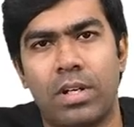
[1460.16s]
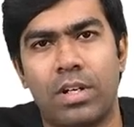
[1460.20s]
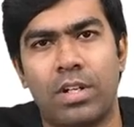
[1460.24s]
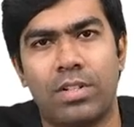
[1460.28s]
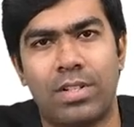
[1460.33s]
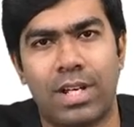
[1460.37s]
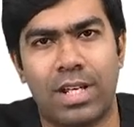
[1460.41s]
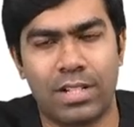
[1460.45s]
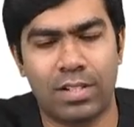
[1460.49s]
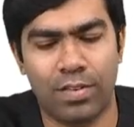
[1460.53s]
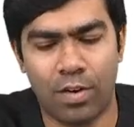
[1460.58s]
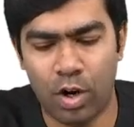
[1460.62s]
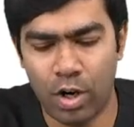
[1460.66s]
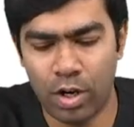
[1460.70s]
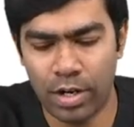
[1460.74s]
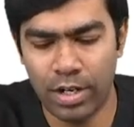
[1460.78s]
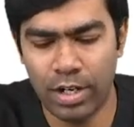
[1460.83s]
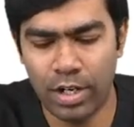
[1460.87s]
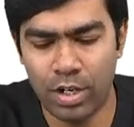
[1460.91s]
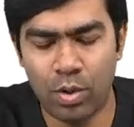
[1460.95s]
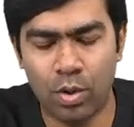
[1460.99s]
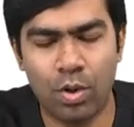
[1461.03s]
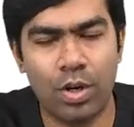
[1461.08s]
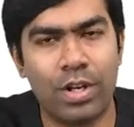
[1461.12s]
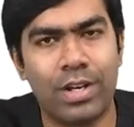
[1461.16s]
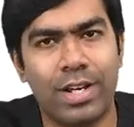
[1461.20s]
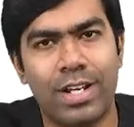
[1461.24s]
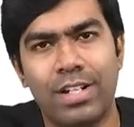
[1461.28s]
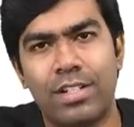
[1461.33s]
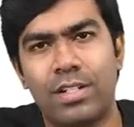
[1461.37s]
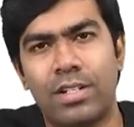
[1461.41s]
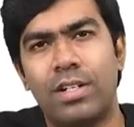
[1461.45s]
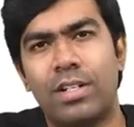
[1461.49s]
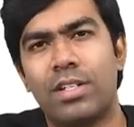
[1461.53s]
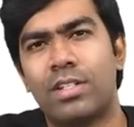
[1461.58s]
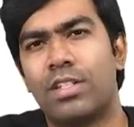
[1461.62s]
So as I've already told you,
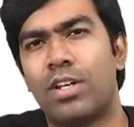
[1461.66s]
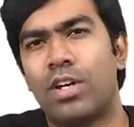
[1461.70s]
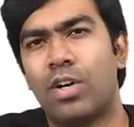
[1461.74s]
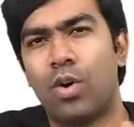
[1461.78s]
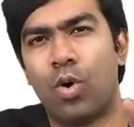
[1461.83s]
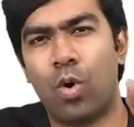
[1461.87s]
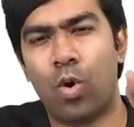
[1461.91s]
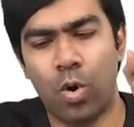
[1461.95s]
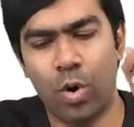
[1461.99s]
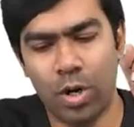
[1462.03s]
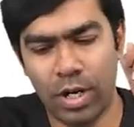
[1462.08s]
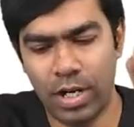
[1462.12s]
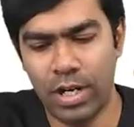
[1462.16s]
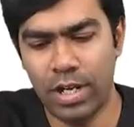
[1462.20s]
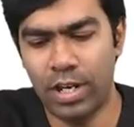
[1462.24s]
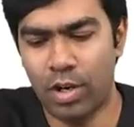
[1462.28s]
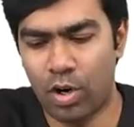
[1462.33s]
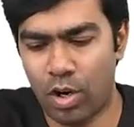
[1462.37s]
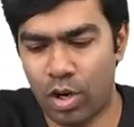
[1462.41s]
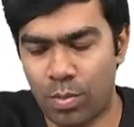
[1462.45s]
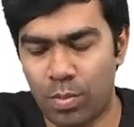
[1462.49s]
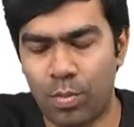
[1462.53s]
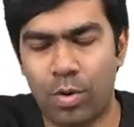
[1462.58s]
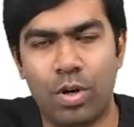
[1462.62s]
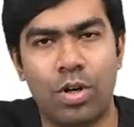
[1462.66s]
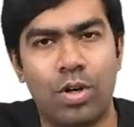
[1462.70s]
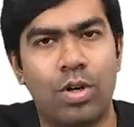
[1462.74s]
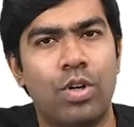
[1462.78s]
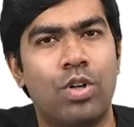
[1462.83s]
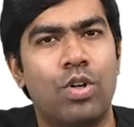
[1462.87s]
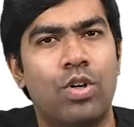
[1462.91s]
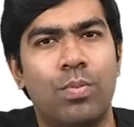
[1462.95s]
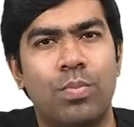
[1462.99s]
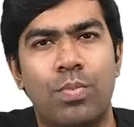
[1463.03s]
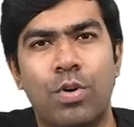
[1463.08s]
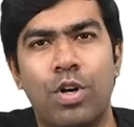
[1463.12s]
insulin is the only hormone
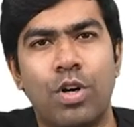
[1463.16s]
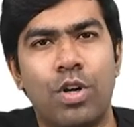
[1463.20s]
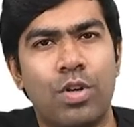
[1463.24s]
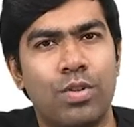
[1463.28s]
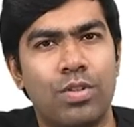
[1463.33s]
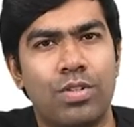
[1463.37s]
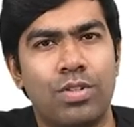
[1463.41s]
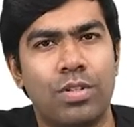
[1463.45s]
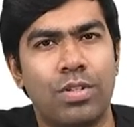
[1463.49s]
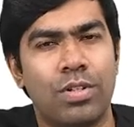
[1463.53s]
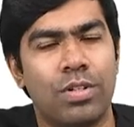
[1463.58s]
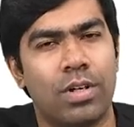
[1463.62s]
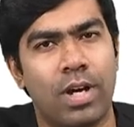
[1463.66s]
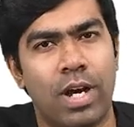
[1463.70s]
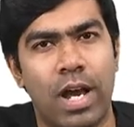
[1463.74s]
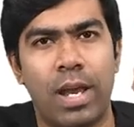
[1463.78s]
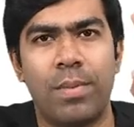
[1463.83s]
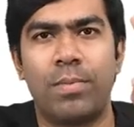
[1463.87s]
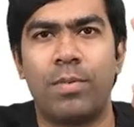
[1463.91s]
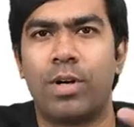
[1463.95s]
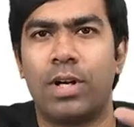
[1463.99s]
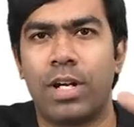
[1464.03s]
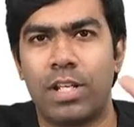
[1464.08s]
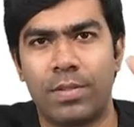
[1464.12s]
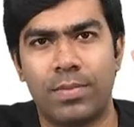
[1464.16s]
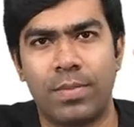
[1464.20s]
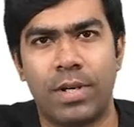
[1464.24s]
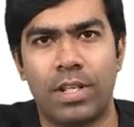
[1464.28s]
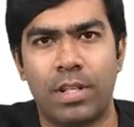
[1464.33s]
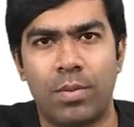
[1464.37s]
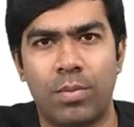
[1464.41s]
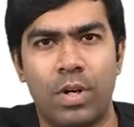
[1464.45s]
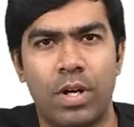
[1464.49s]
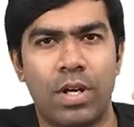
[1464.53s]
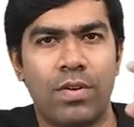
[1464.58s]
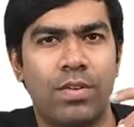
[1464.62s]
to produce hypoglycemia in
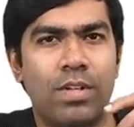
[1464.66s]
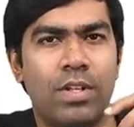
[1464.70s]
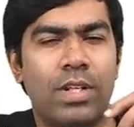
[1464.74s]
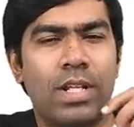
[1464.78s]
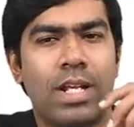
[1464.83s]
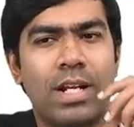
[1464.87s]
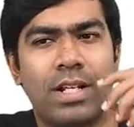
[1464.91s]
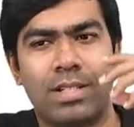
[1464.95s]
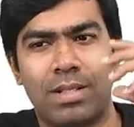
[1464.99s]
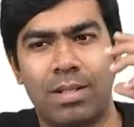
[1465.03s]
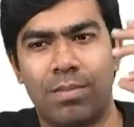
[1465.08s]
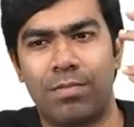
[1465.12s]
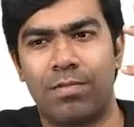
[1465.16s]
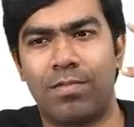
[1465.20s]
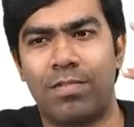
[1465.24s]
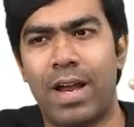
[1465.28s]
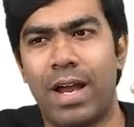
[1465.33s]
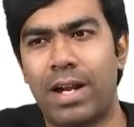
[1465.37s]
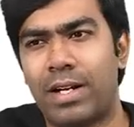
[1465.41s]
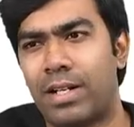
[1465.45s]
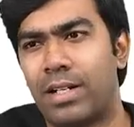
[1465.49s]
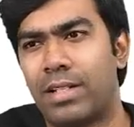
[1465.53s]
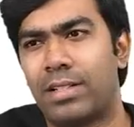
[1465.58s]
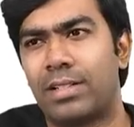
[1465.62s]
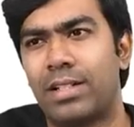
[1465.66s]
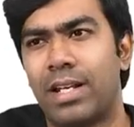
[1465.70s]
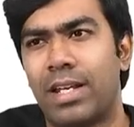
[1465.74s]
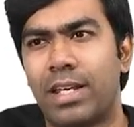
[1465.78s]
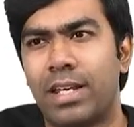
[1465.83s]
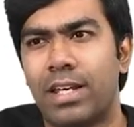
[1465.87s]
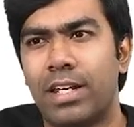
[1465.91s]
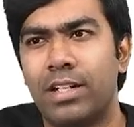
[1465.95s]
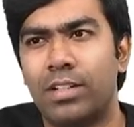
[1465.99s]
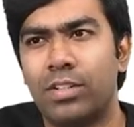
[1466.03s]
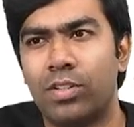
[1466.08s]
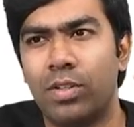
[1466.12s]
the body. Even though there are some factors
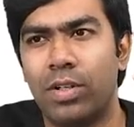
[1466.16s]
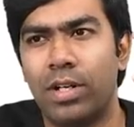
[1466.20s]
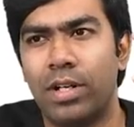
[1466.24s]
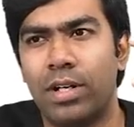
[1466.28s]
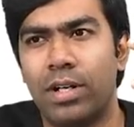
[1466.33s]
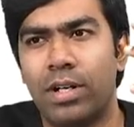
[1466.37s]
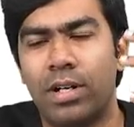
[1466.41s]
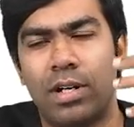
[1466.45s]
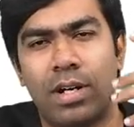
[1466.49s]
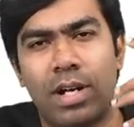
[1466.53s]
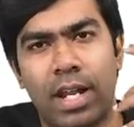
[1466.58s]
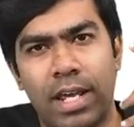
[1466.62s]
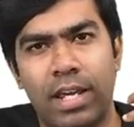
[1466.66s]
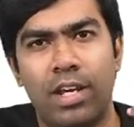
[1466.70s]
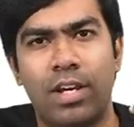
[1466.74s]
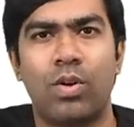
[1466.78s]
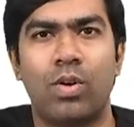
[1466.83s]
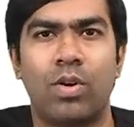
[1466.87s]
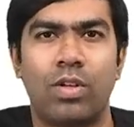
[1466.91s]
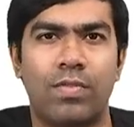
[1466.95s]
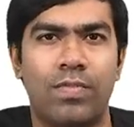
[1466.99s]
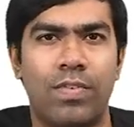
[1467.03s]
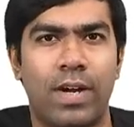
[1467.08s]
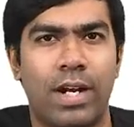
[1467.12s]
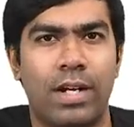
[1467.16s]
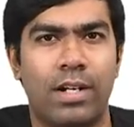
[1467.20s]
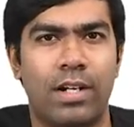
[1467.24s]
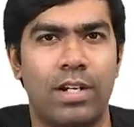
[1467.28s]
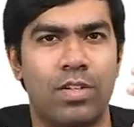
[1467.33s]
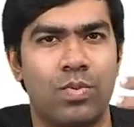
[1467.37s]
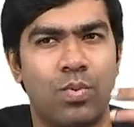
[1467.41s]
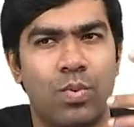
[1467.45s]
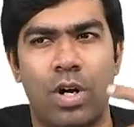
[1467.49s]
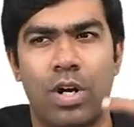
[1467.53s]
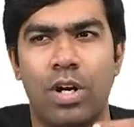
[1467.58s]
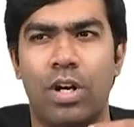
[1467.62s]
like insulin, like growth
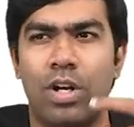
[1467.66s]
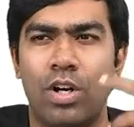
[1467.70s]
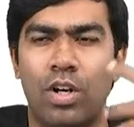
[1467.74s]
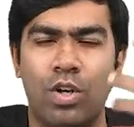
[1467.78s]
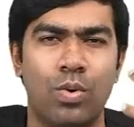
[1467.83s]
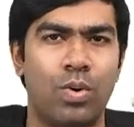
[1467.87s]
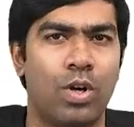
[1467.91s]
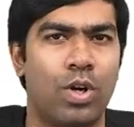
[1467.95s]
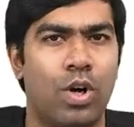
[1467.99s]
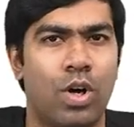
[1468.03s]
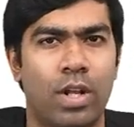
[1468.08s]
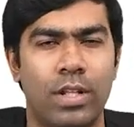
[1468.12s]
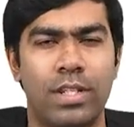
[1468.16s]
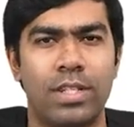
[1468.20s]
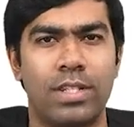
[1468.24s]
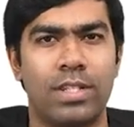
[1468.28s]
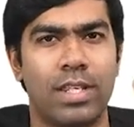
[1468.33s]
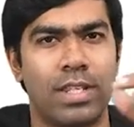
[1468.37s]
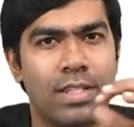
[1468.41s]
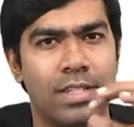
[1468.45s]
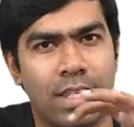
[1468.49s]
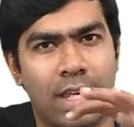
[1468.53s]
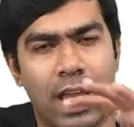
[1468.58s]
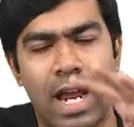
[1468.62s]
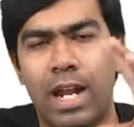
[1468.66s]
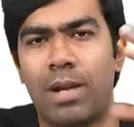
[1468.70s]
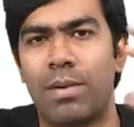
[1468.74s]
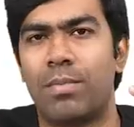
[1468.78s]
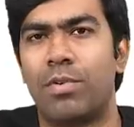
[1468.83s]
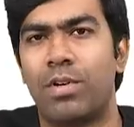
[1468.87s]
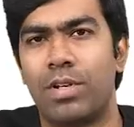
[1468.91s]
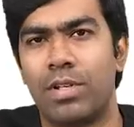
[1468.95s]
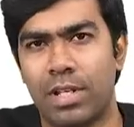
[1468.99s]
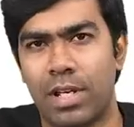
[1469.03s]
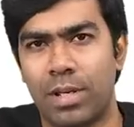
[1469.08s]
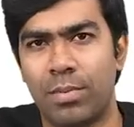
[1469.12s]
factors 1, 2 and all these things can
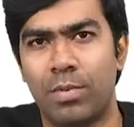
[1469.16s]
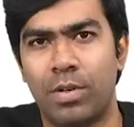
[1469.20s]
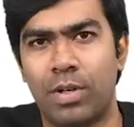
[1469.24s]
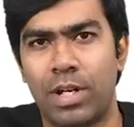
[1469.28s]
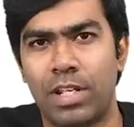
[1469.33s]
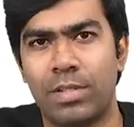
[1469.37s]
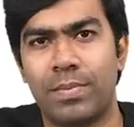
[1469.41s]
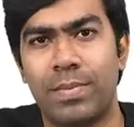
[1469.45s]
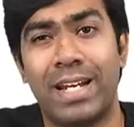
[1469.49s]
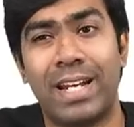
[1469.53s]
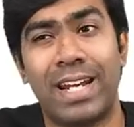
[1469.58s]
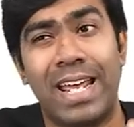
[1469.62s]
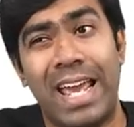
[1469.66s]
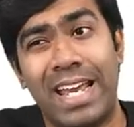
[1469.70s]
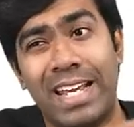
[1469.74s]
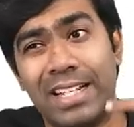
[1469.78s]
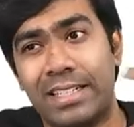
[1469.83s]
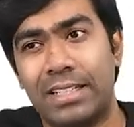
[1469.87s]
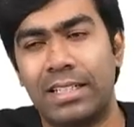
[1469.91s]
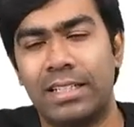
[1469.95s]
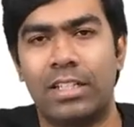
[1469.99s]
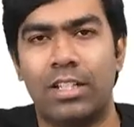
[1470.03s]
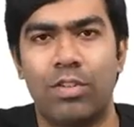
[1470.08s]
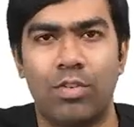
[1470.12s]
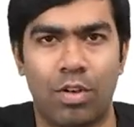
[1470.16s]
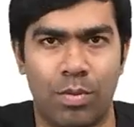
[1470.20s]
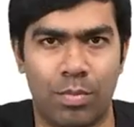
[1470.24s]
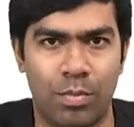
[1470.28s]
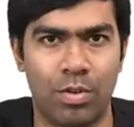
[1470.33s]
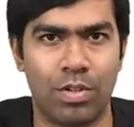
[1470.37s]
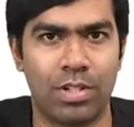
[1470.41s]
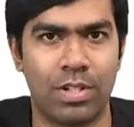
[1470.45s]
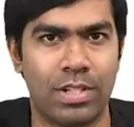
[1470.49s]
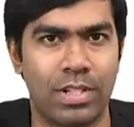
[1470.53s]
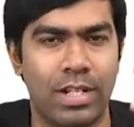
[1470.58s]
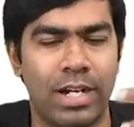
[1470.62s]
produce hypoglycemia in excessive
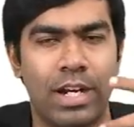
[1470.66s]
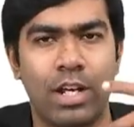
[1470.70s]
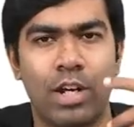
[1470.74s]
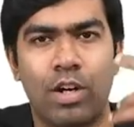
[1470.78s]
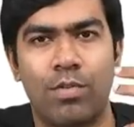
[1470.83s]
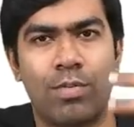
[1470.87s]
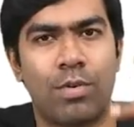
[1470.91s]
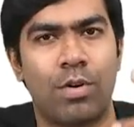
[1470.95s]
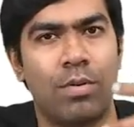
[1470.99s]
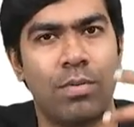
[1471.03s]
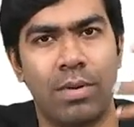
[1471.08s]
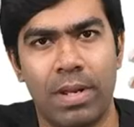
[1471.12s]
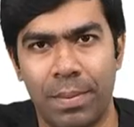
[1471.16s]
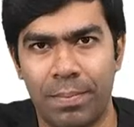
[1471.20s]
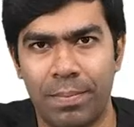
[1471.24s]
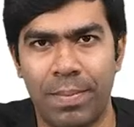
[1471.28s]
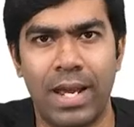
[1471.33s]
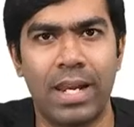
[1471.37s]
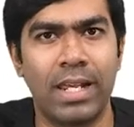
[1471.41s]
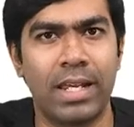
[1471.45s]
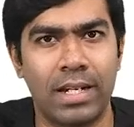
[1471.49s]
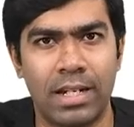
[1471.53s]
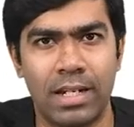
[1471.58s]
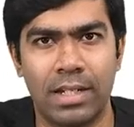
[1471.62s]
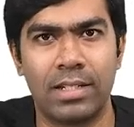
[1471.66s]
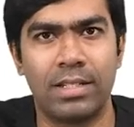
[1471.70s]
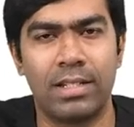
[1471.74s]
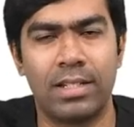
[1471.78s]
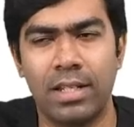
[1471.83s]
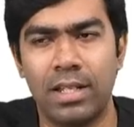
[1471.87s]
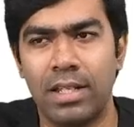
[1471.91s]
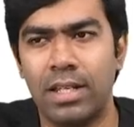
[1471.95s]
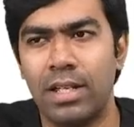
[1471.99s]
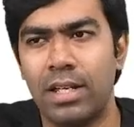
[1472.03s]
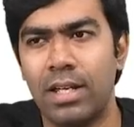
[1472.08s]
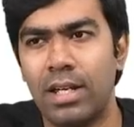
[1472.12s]
amounts, the setting of probably a
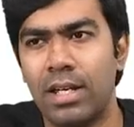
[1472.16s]
malignancy.